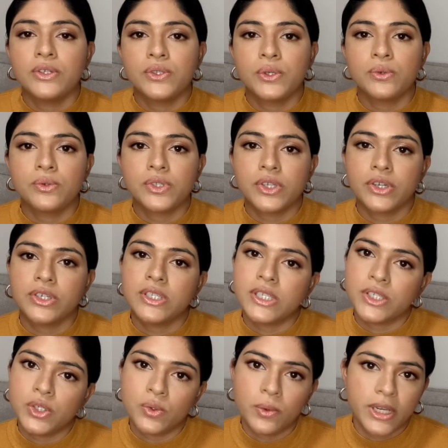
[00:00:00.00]
to certain
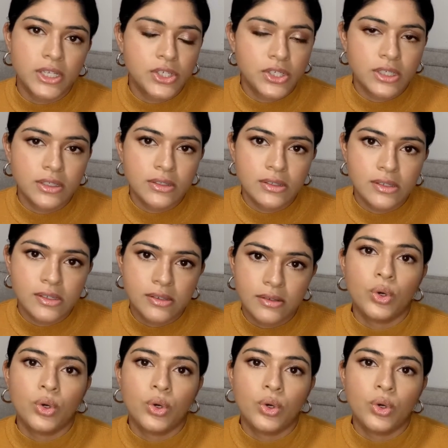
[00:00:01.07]
situations